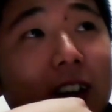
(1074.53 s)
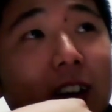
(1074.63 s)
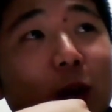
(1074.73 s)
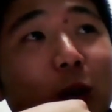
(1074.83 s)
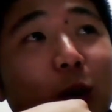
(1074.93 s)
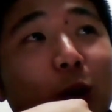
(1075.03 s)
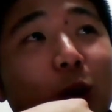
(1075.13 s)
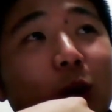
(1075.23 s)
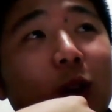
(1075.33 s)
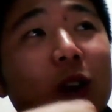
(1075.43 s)

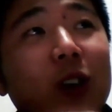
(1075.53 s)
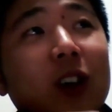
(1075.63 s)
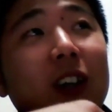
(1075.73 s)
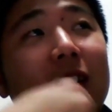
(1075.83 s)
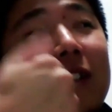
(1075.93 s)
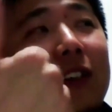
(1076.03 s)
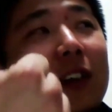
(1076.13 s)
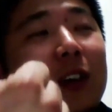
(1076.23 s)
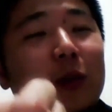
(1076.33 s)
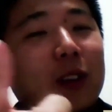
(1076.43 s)
Who is
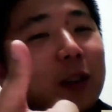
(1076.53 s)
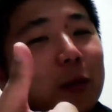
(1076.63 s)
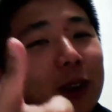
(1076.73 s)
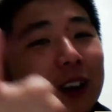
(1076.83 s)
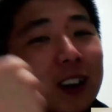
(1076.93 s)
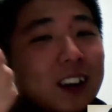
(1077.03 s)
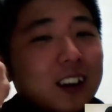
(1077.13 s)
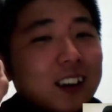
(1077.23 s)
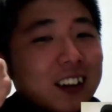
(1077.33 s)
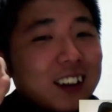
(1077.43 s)
Korean
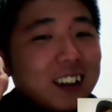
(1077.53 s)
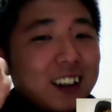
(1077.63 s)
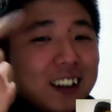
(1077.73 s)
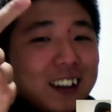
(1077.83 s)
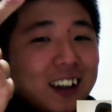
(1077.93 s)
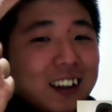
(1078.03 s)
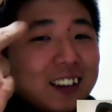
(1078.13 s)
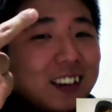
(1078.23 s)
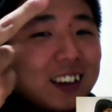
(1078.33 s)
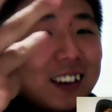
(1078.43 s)
American,
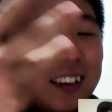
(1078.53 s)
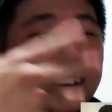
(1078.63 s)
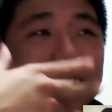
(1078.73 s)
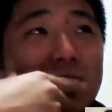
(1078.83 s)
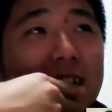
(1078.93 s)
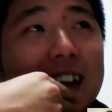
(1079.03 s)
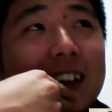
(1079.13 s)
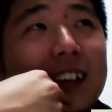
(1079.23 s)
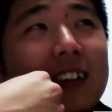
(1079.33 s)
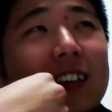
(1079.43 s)
nice, nice, and
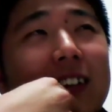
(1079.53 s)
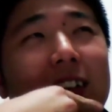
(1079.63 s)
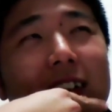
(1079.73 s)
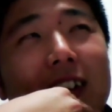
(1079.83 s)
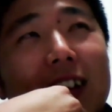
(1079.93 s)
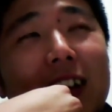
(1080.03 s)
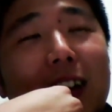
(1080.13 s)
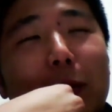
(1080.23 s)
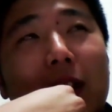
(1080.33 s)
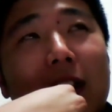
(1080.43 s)
nice?
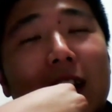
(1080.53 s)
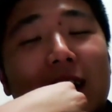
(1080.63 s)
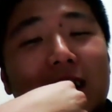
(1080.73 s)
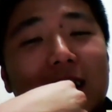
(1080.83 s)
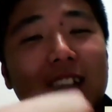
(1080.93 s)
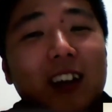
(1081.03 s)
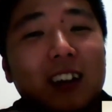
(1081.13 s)
Let me think.